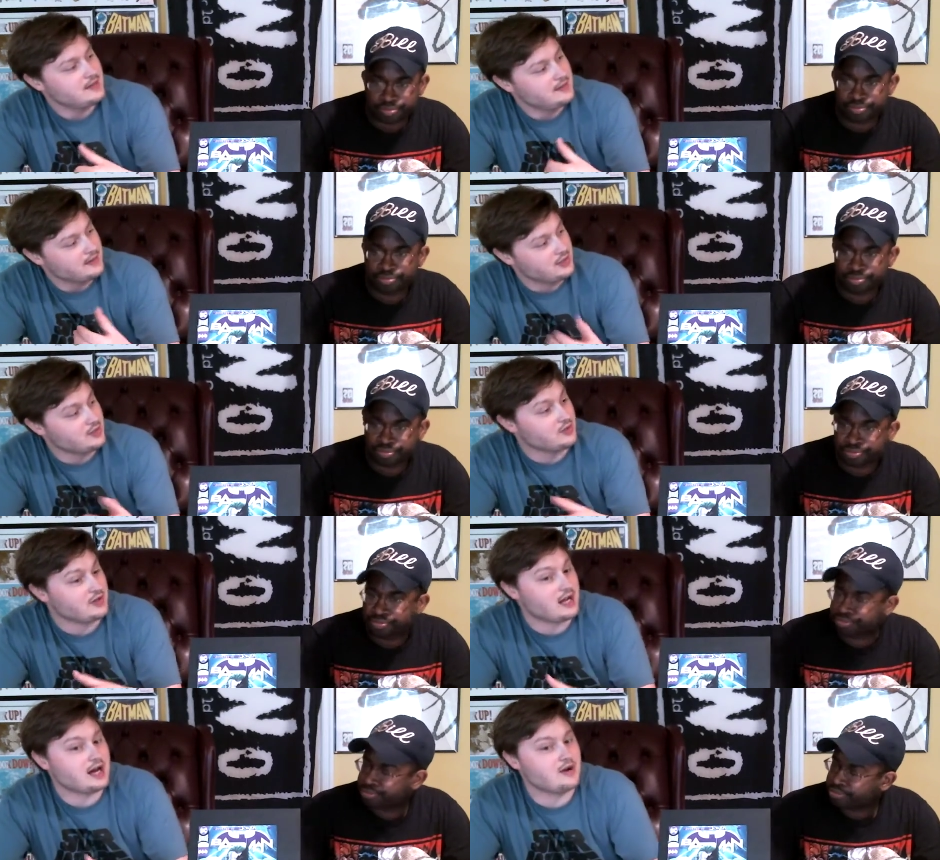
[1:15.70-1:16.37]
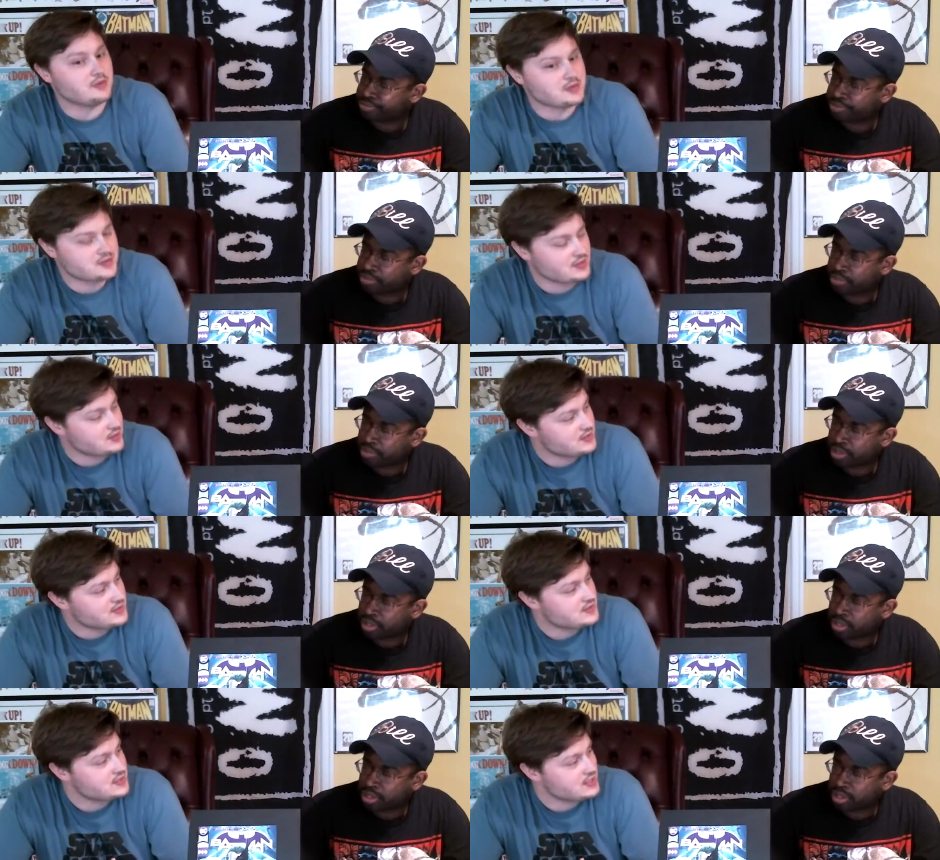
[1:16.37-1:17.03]
Speaker 1: you know now we're
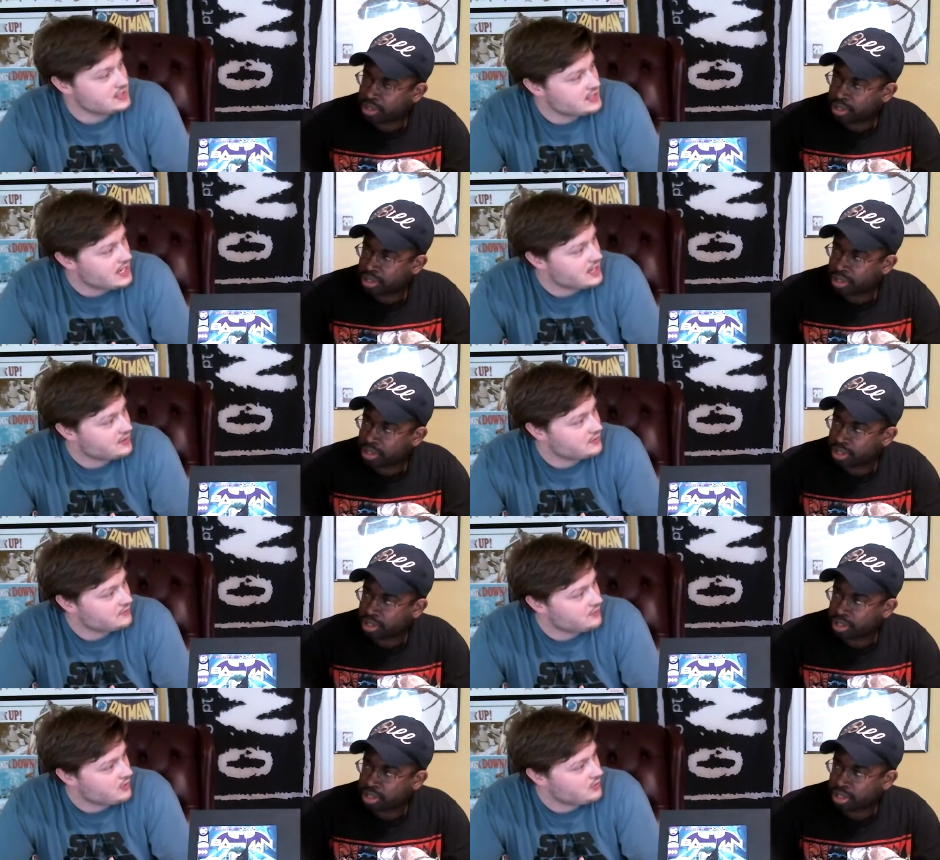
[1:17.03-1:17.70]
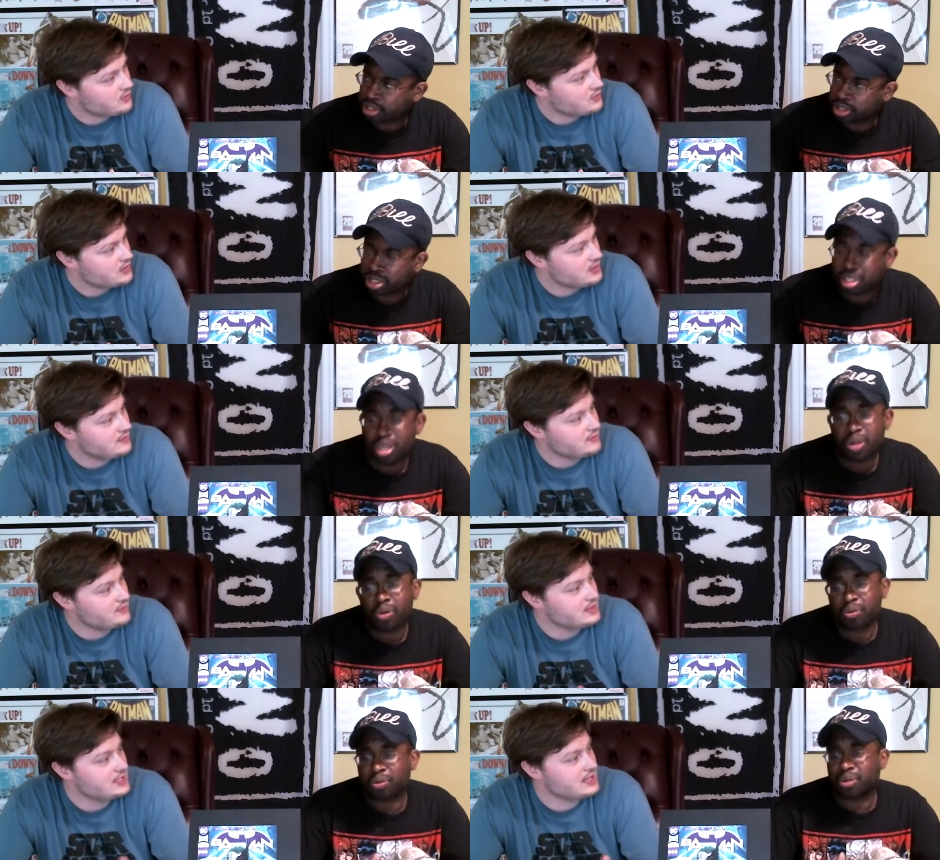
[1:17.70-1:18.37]
starting to see that unfold,
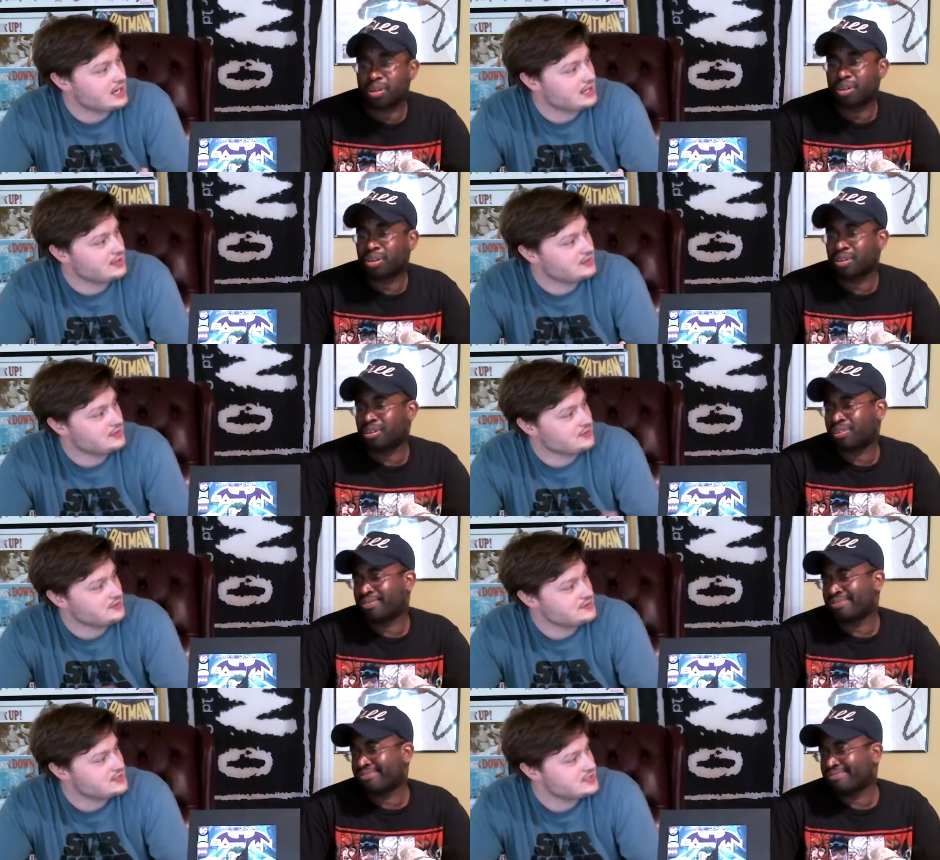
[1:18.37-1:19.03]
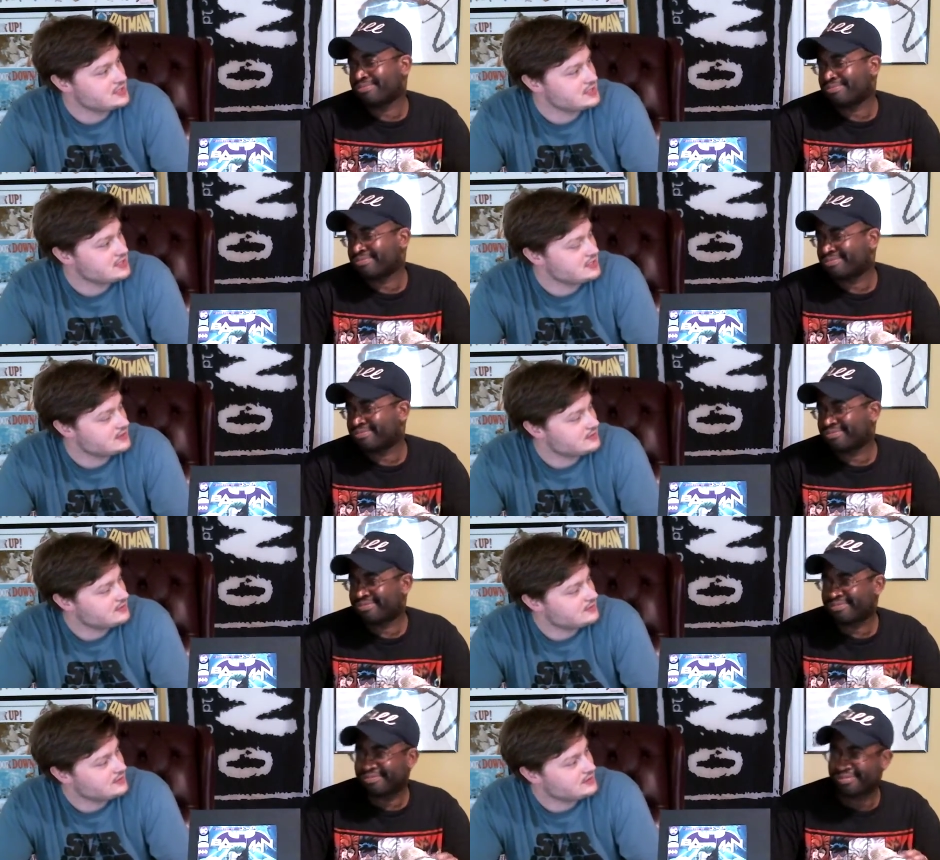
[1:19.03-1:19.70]
and then we kind of don't
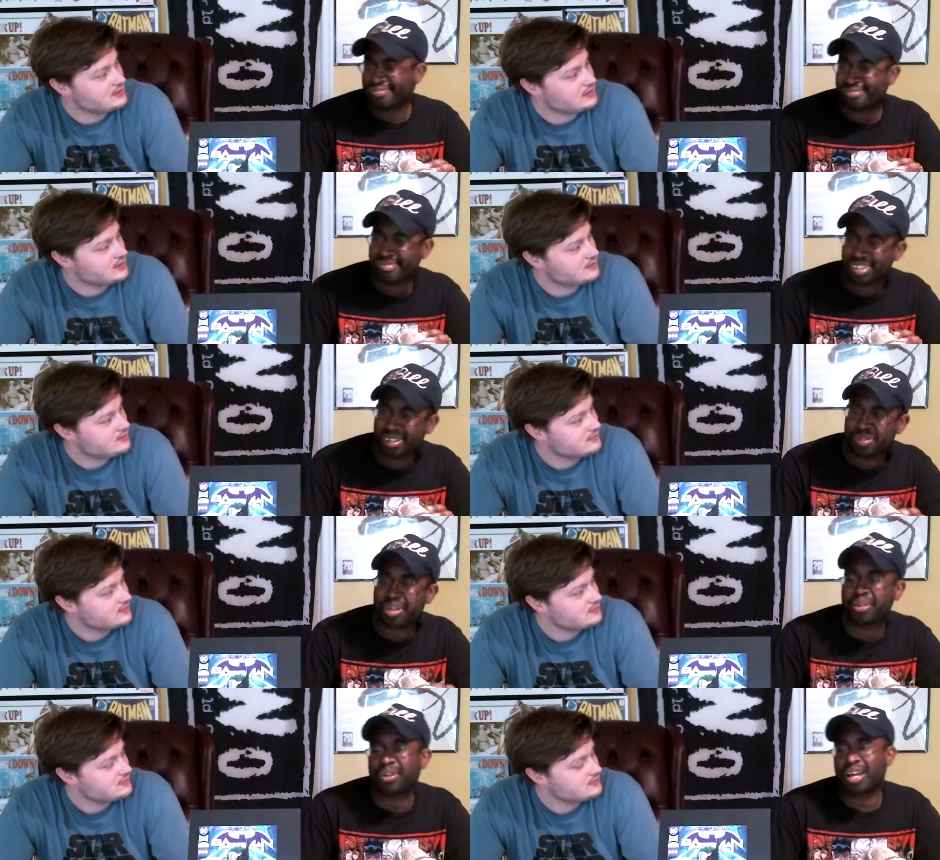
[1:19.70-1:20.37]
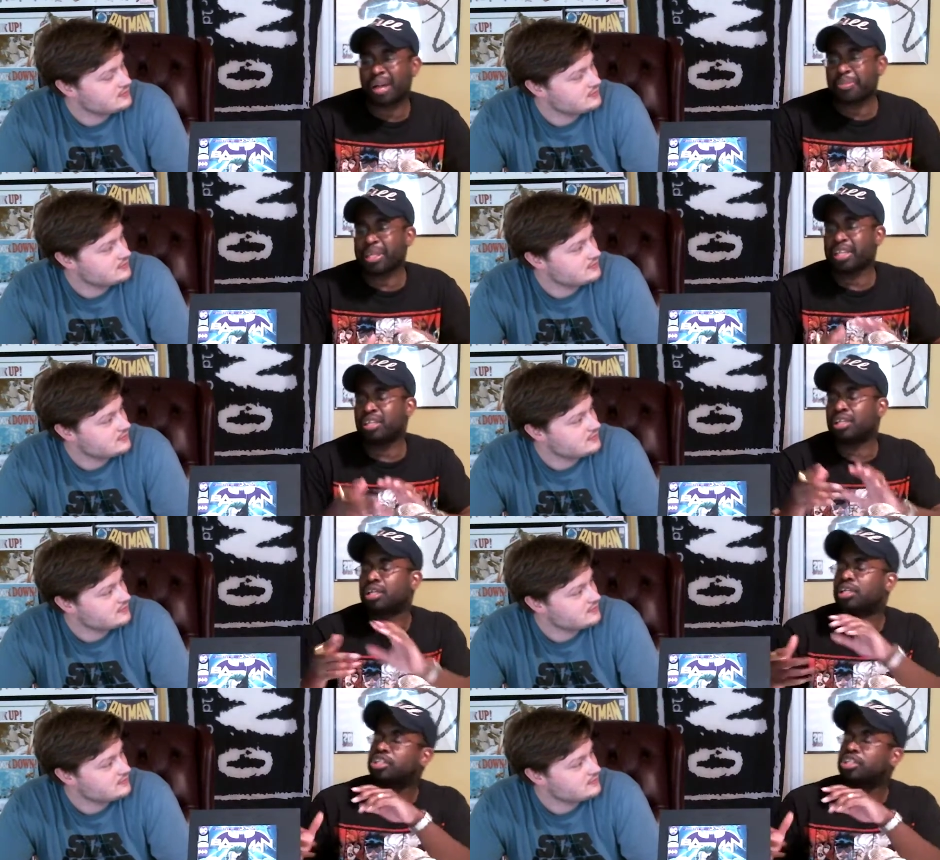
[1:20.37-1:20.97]
see you know.
Speaker 2: Well, I mean,